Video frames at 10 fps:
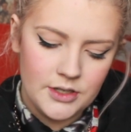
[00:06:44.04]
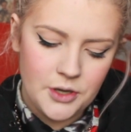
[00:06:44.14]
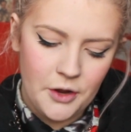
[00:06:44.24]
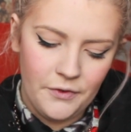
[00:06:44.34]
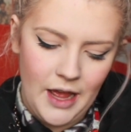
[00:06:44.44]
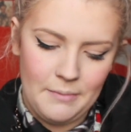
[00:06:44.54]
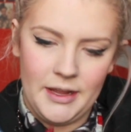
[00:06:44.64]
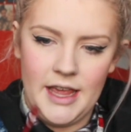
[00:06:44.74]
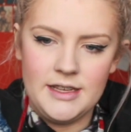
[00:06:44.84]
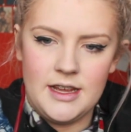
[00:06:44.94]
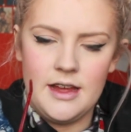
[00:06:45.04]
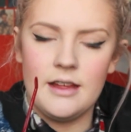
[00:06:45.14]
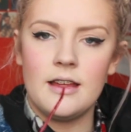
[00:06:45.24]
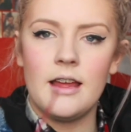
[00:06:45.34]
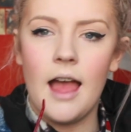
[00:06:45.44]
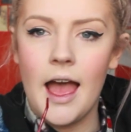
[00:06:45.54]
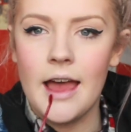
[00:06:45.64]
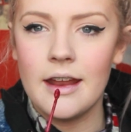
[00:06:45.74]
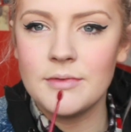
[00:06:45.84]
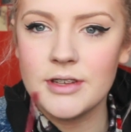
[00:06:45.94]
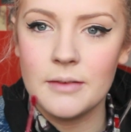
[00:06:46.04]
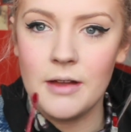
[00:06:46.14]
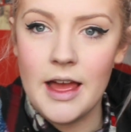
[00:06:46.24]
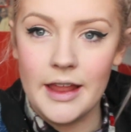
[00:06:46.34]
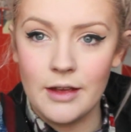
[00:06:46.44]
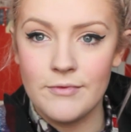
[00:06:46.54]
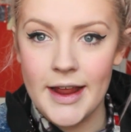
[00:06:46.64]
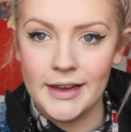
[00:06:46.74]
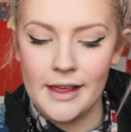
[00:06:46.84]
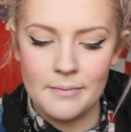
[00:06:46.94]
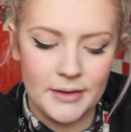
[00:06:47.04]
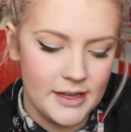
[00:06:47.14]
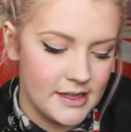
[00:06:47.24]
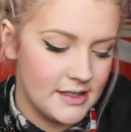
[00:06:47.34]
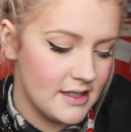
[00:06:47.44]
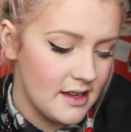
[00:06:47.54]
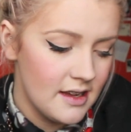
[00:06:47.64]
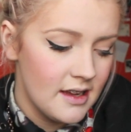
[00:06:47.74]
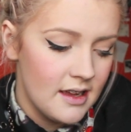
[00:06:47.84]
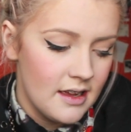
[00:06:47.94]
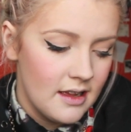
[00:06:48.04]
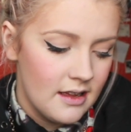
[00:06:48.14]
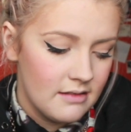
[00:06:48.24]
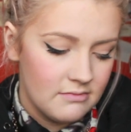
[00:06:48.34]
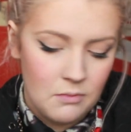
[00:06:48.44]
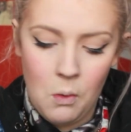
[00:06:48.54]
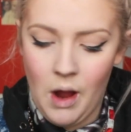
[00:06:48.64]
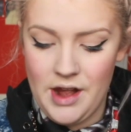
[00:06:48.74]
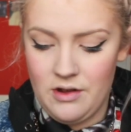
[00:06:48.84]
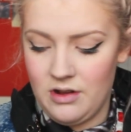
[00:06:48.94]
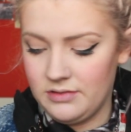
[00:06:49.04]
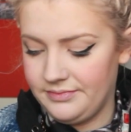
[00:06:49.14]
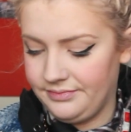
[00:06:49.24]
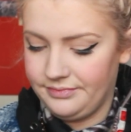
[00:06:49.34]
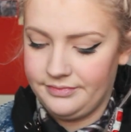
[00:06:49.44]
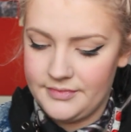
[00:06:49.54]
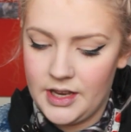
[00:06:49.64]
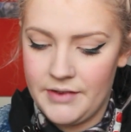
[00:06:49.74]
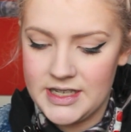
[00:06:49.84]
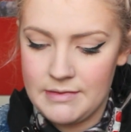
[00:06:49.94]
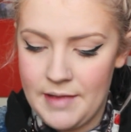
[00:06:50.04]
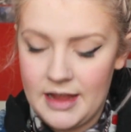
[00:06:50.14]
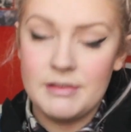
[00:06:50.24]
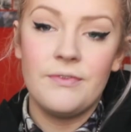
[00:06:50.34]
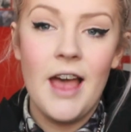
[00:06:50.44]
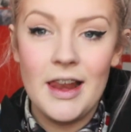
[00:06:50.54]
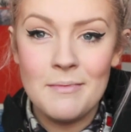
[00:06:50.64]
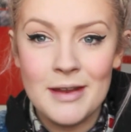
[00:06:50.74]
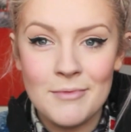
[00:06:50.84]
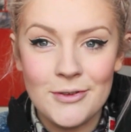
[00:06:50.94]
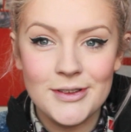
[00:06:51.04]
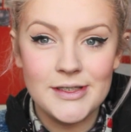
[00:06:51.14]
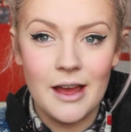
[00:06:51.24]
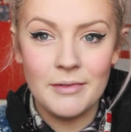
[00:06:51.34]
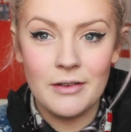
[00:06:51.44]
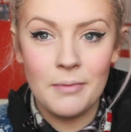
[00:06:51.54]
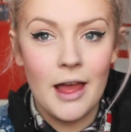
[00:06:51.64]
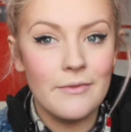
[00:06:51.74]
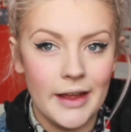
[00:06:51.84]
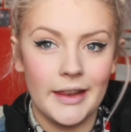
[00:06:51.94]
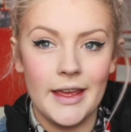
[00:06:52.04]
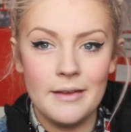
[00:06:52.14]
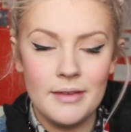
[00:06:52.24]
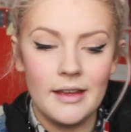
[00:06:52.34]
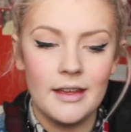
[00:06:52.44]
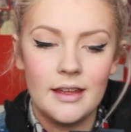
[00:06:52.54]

doe foot applicator, and I'm just going to apply like a red lip because why not? The rest of my makeup is fairly minimal, so I'm going to apply a red lip.